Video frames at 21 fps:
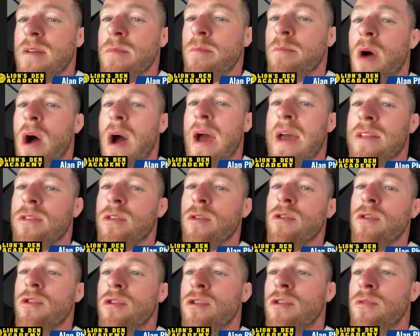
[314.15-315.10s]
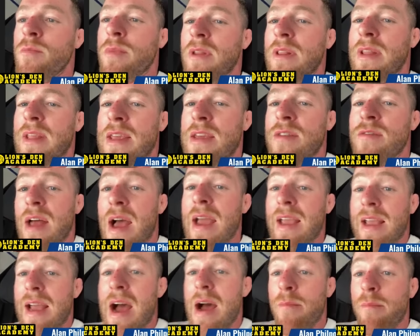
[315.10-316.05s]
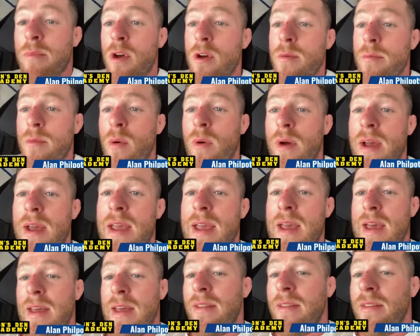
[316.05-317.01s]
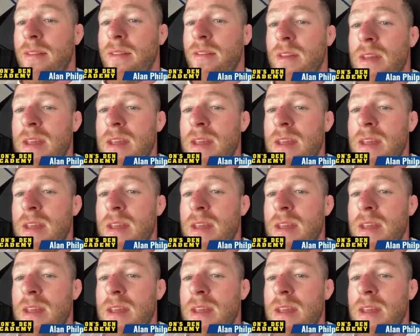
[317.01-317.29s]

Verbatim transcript: but I do believe that I can put him away and